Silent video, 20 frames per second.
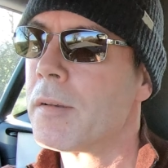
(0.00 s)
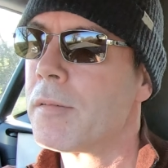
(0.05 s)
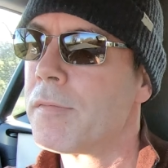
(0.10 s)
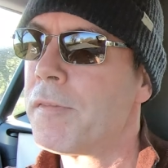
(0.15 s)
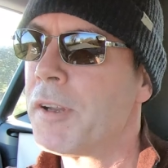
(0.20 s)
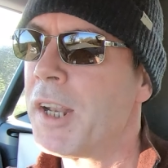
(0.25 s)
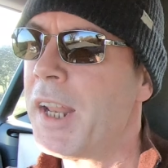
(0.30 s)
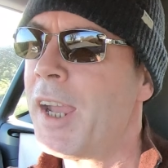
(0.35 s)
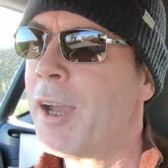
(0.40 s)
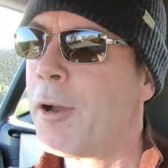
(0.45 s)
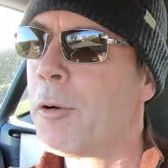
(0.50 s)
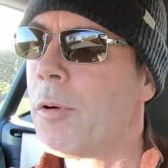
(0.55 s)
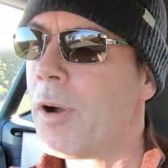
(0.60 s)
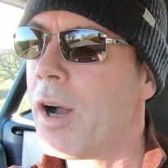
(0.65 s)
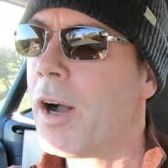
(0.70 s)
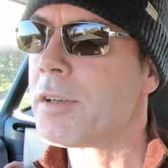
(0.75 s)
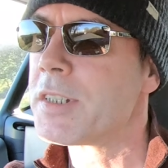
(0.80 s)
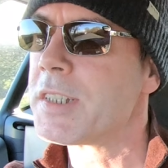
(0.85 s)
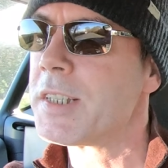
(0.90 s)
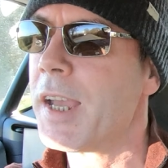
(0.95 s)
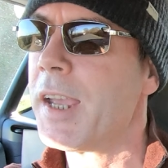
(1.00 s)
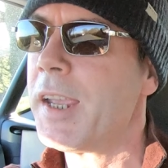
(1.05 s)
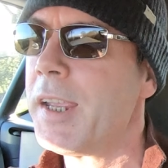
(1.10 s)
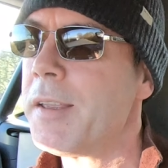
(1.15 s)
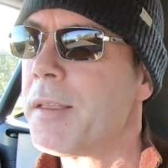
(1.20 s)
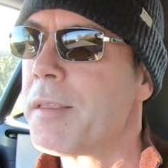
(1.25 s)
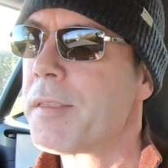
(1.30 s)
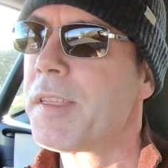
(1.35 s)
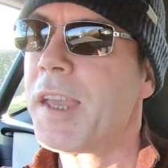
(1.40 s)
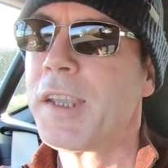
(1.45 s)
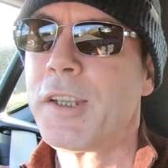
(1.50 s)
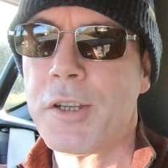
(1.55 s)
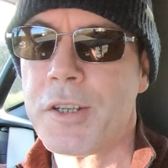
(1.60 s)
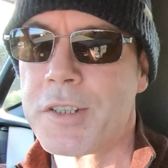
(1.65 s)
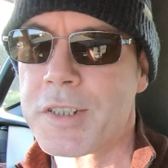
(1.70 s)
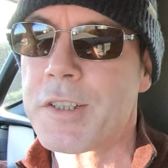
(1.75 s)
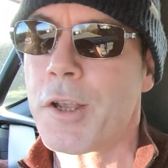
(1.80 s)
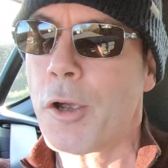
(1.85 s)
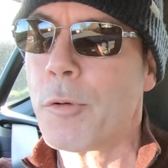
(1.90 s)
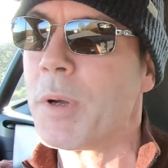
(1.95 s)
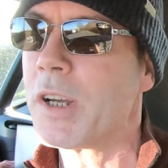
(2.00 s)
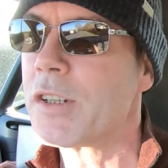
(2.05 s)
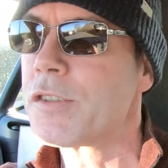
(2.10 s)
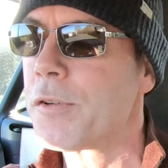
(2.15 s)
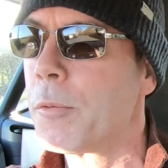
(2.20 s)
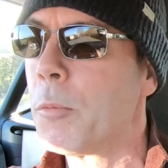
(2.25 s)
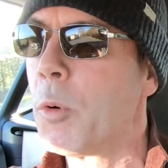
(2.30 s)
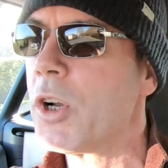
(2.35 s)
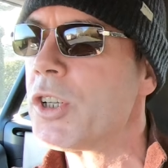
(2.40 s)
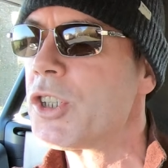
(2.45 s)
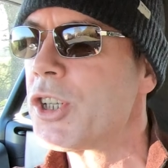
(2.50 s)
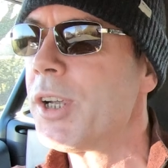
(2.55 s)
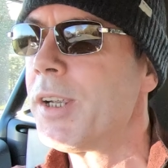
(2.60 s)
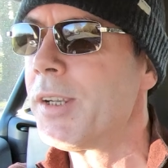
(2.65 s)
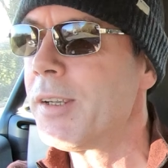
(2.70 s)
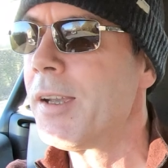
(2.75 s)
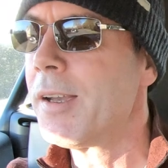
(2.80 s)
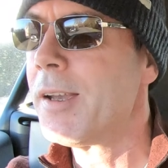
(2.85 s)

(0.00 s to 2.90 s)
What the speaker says: For now, I'll say thank you so much for watching.